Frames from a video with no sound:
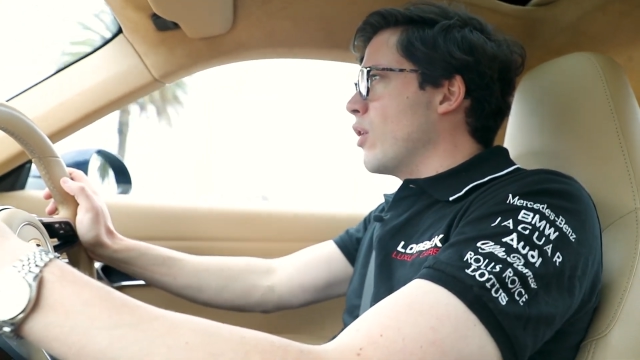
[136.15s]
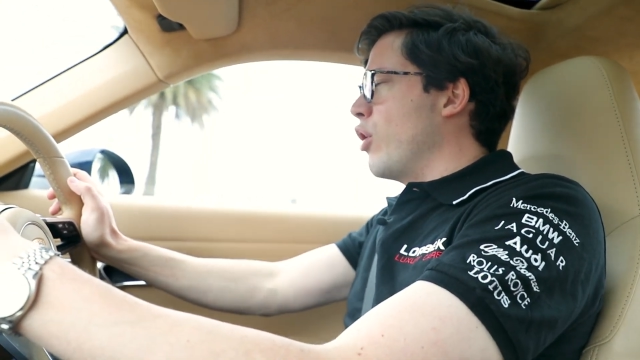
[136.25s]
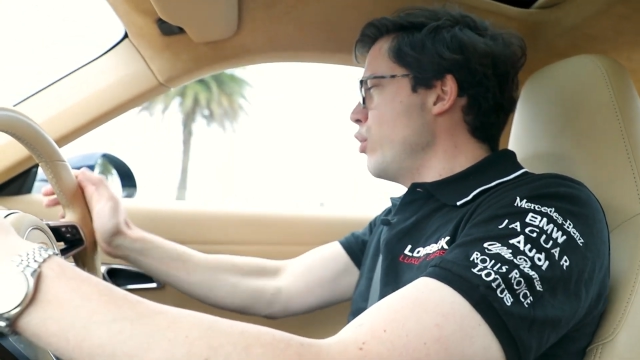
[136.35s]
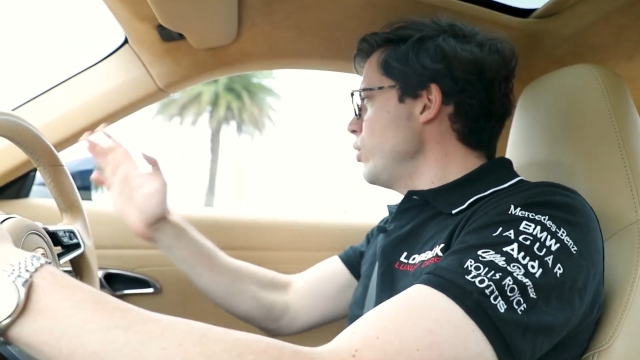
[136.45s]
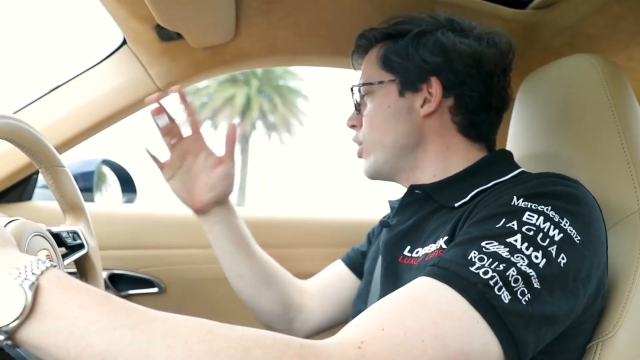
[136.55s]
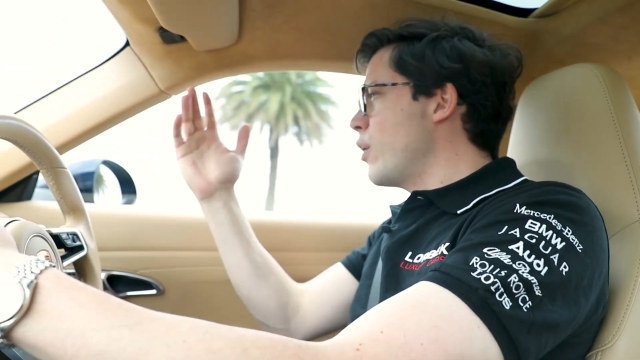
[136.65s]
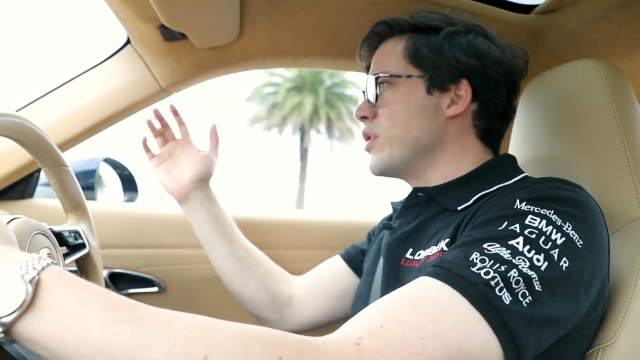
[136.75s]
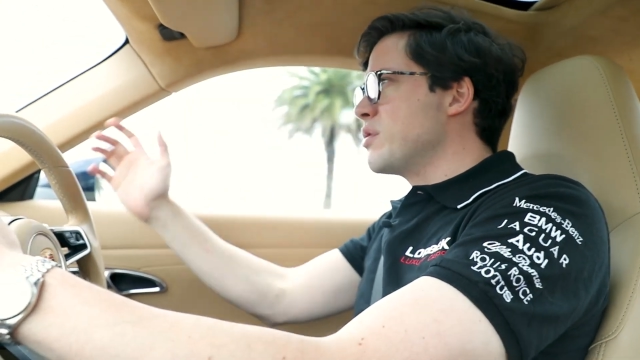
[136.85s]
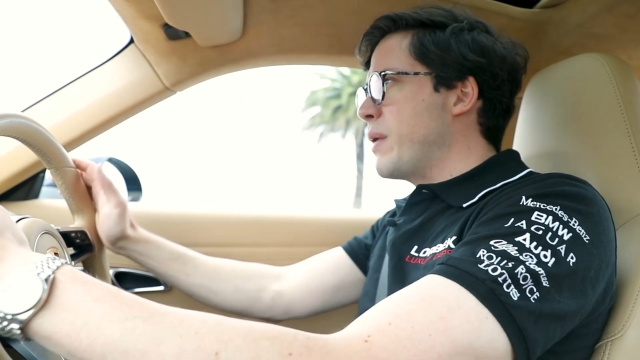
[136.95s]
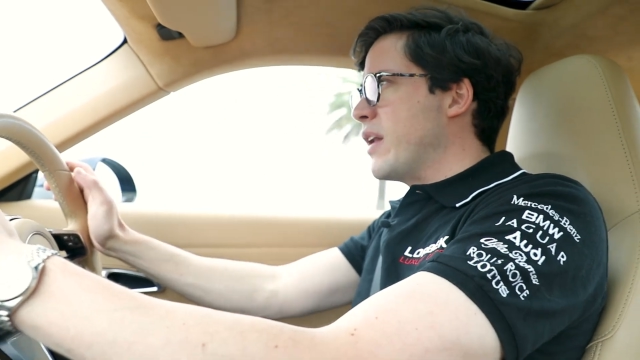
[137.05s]
Who would go and
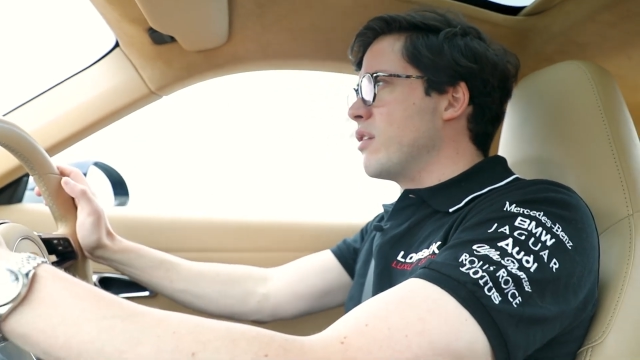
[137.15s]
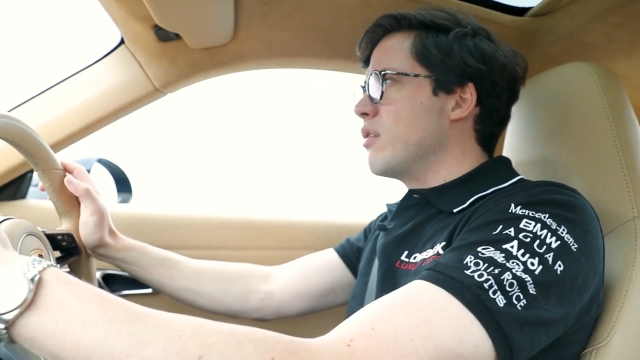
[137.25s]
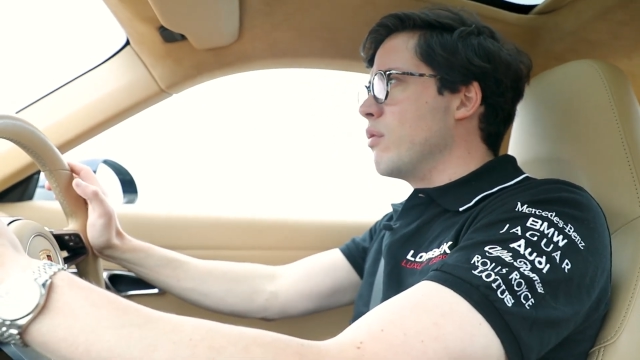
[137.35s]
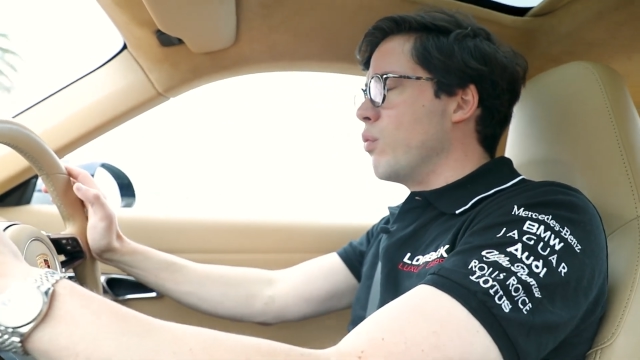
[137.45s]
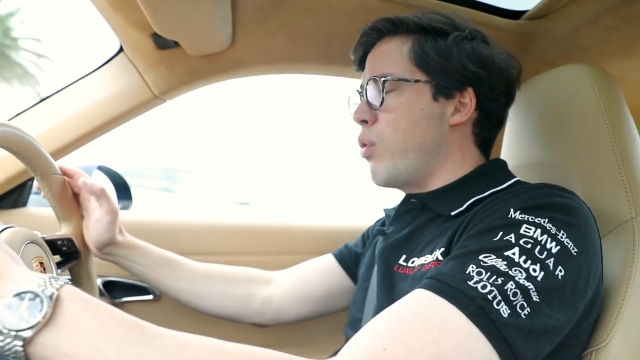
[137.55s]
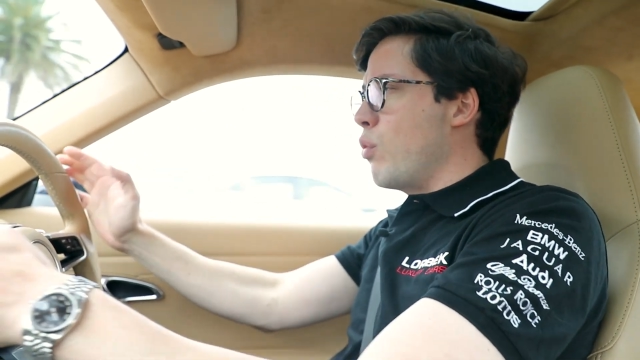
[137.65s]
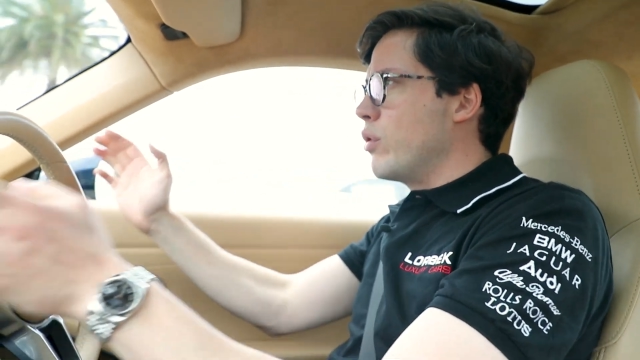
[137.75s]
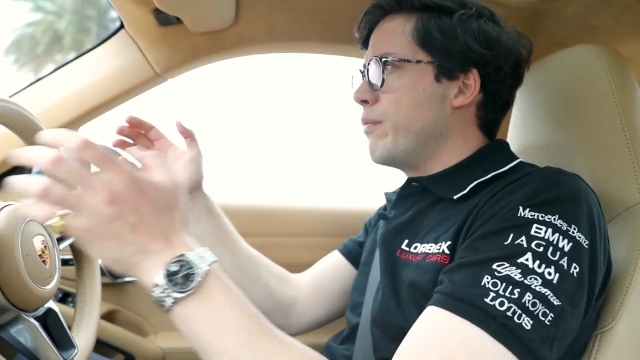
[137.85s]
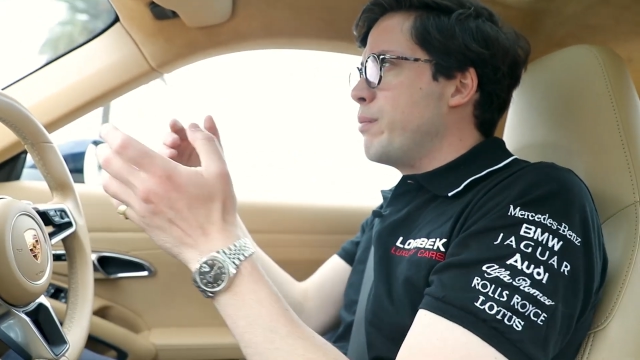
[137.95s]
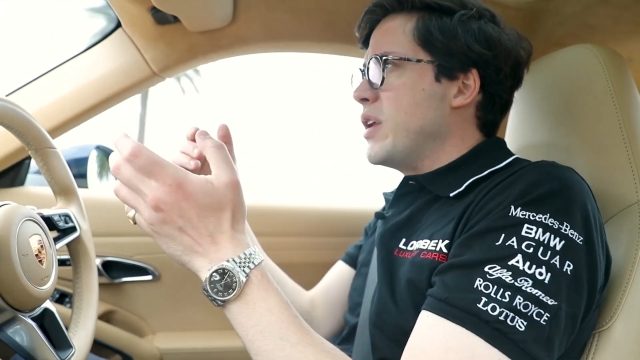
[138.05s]
spend what would
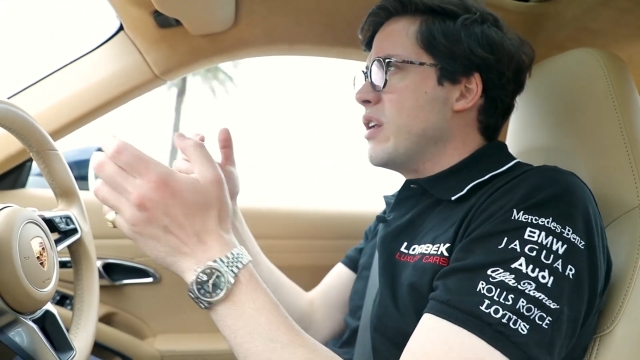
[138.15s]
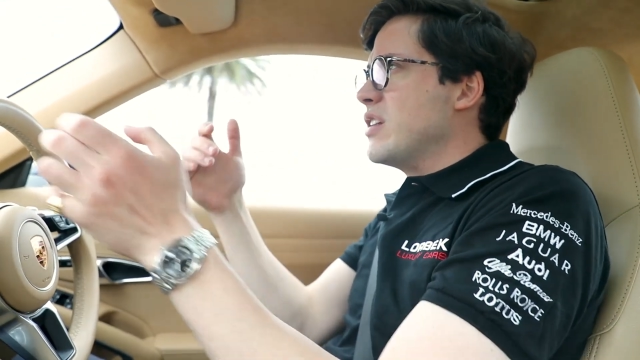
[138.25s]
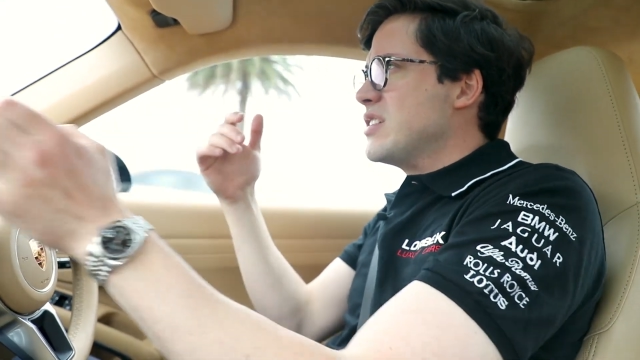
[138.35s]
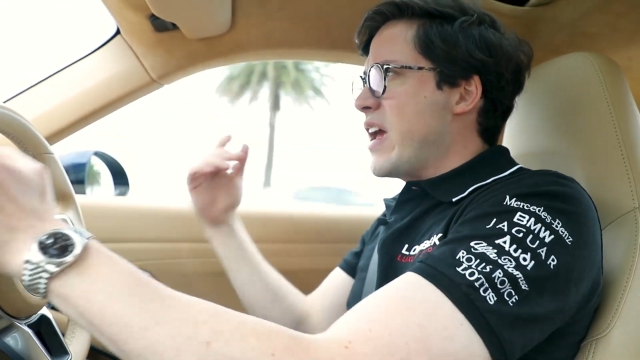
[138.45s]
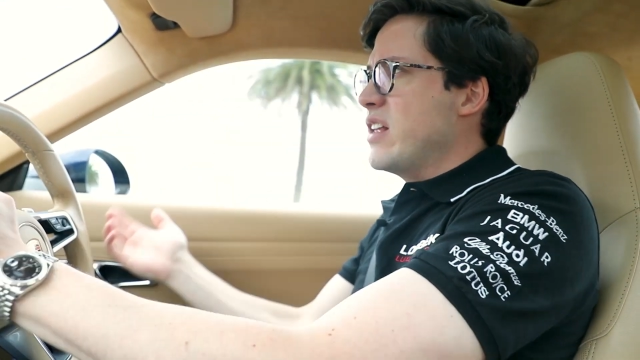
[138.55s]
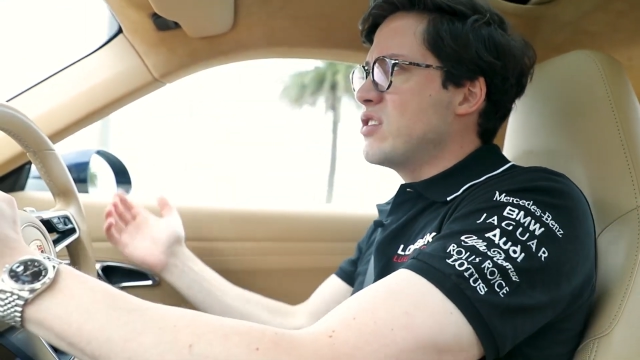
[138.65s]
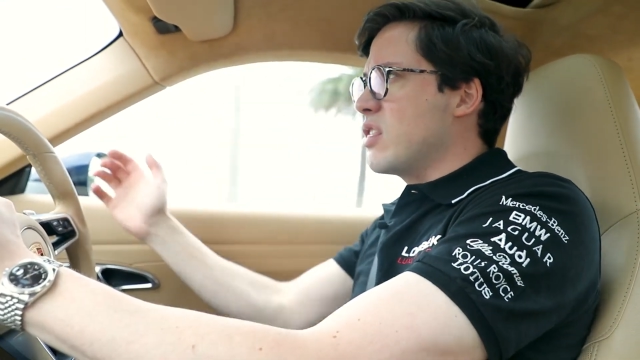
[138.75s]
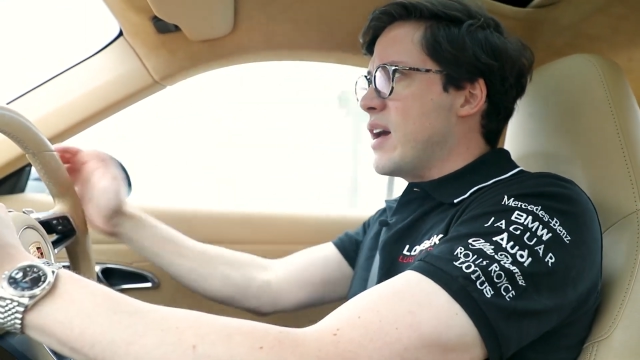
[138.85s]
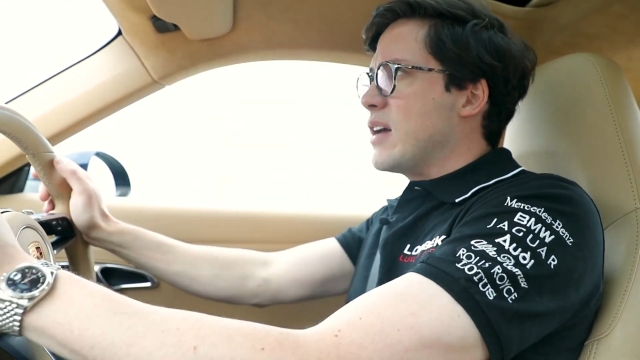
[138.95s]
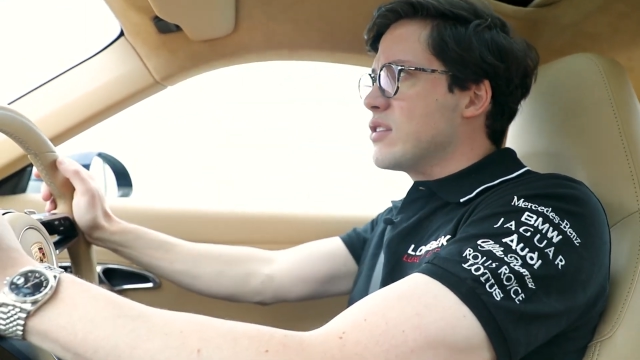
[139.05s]
have been tens of
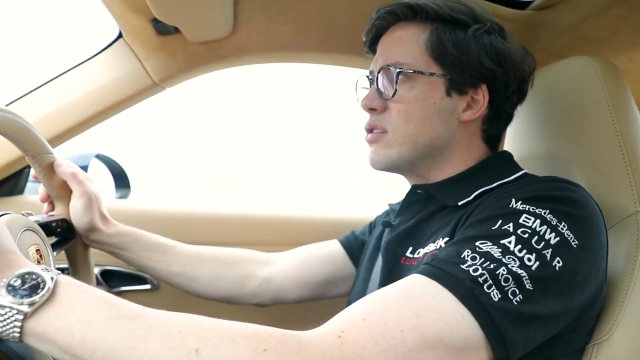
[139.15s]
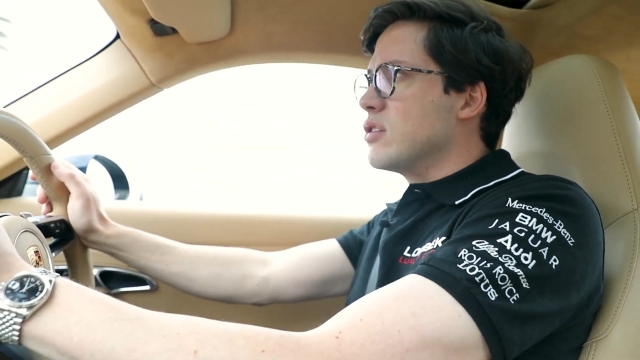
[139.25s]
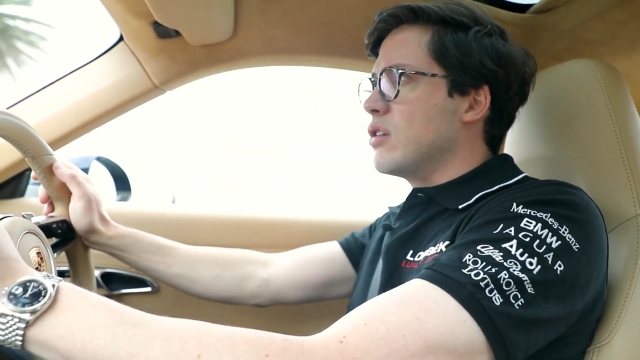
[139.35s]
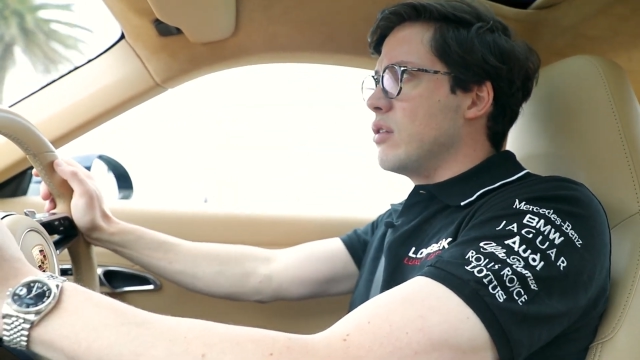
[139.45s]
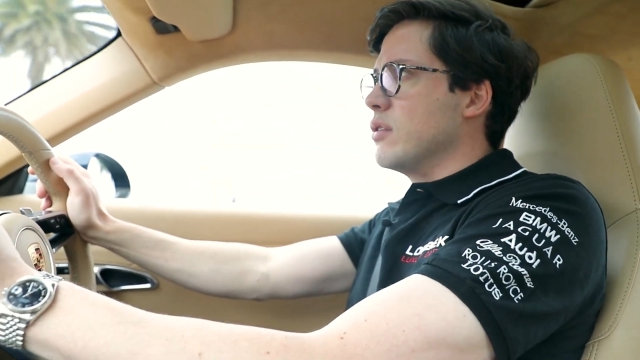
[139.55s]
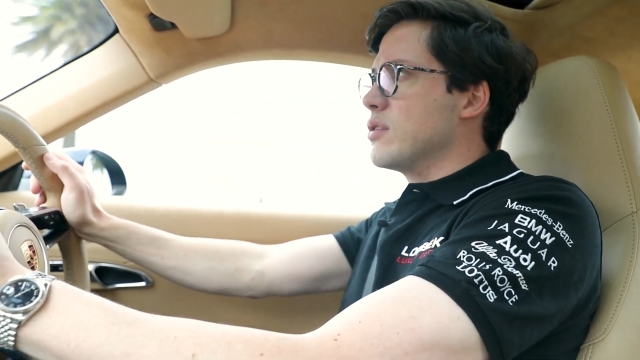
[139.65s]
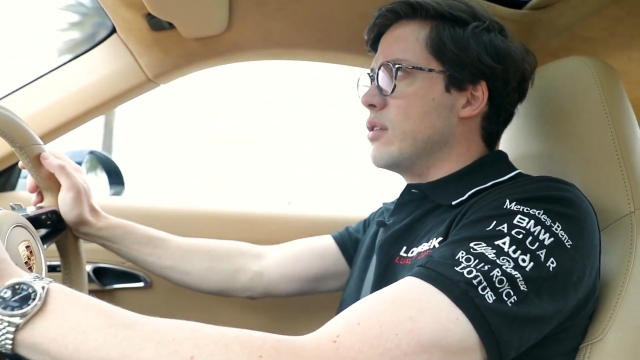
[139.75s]
thousands of dollars